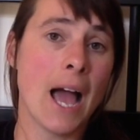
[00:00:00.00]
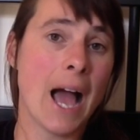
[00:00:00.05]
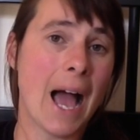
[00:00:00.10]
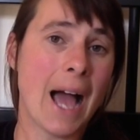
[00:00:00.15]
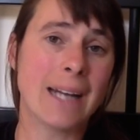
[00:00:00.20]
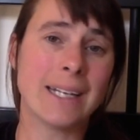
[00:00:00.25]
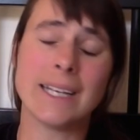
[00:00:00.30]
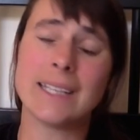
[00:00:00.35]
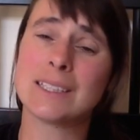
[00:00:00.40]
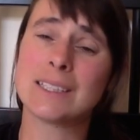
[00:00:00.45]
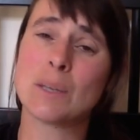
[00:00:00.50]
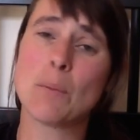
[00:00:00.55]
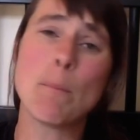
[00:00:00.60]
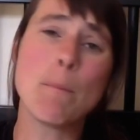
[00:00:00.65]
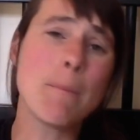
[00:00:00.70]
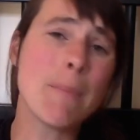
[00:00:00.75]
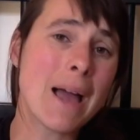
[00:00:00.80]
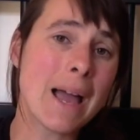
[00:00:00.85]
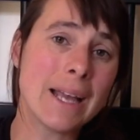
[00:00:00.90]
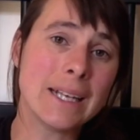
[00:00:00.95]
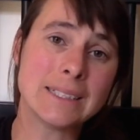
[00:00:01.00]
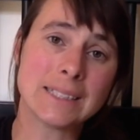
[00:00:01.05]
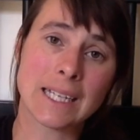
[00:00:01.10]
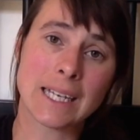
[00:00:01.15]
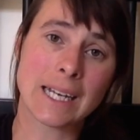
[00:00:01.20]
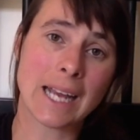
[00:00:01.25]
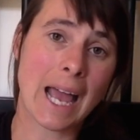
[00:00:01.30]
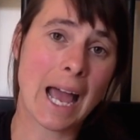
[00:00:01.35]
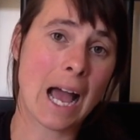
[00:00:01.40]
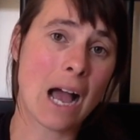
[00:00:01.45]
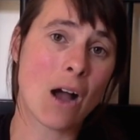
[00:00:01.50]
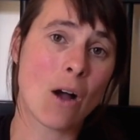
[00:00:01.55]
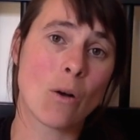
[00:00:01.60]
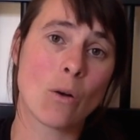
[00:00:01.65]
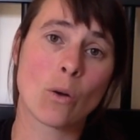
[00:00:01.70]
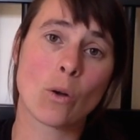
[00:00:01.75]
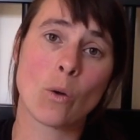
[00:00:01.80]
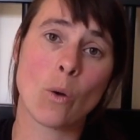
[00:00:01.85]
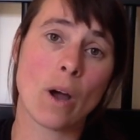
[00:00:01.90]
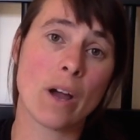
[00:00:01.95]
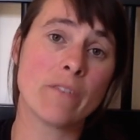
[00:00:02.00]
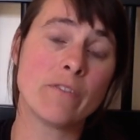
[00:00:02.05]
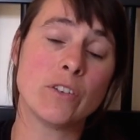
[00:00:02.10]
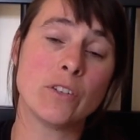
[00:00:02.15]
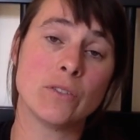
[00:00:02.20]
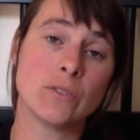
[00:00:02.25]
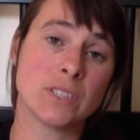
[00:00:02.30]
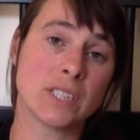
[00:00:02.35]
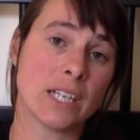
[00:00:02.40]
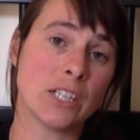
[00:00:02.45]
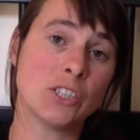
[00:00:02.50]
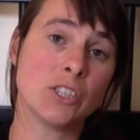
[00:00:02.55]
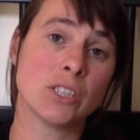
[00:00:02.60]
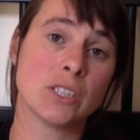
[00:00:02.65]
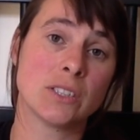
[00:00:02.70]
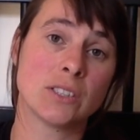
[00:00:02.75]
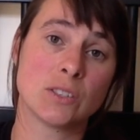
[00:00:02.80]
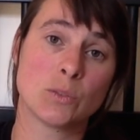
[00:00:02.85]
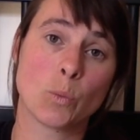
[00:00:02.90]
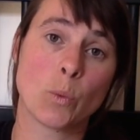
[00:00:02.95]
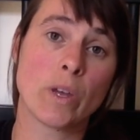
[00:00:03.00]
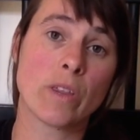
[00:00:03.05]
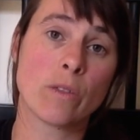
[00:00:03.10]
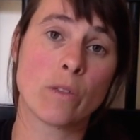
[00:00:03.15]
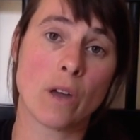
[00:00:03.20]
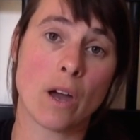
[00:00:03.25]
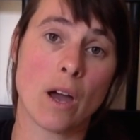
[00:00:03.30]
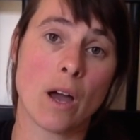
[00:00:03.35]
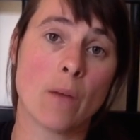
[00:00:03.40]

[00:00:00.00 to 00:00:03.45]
And it's amazing how quite a few sessions with